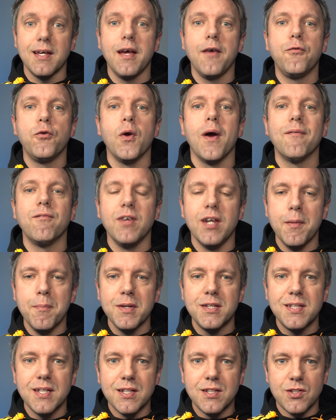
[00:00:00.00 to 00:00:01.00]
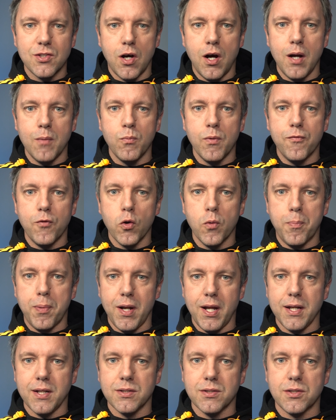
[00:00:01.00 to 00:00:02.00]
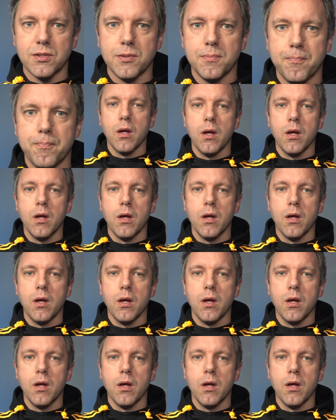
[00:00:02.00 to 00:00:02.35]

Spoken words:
if you have limited time with your players.